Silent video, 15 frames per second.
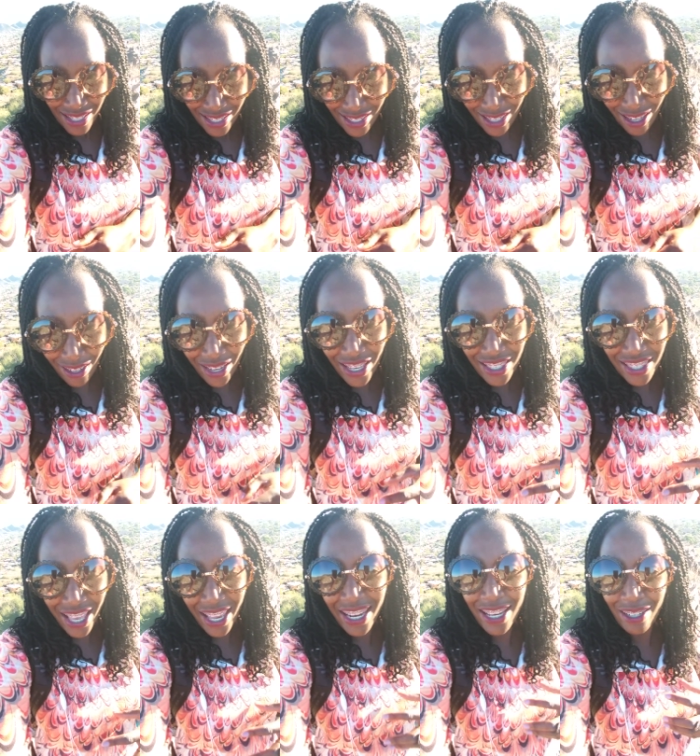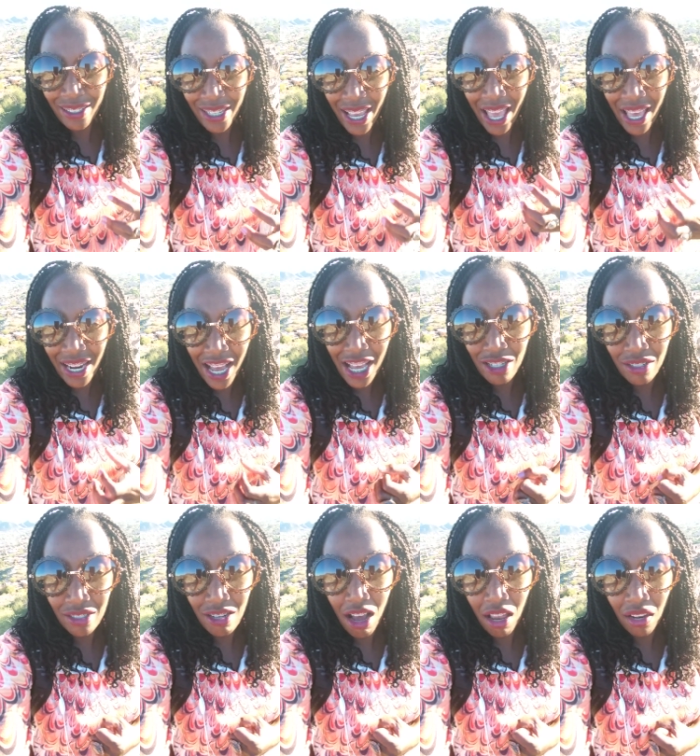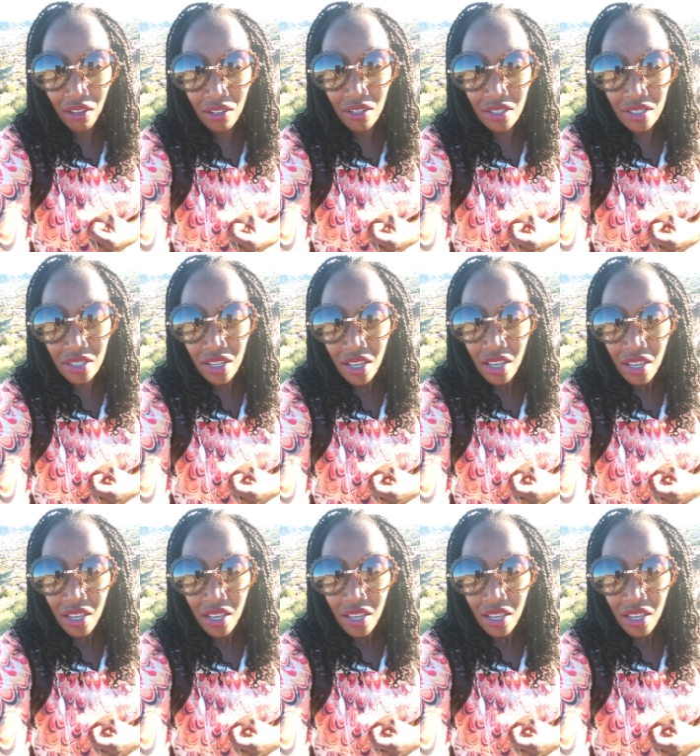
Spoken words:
So he said he only had $100